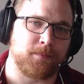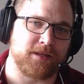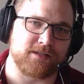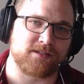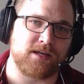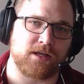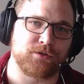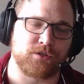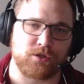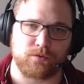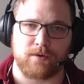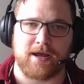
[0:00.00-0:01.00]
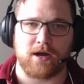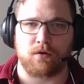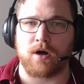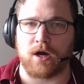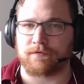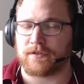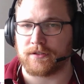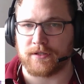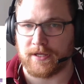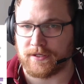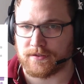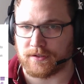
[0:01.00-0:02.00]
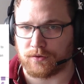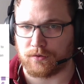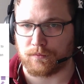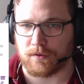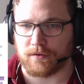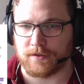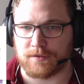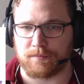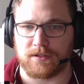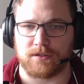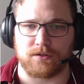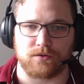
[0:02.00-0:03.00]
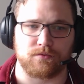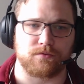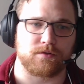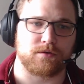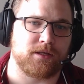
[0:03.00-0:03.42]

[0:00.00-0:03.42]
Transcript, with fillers: that is telling you how often a single word is being used.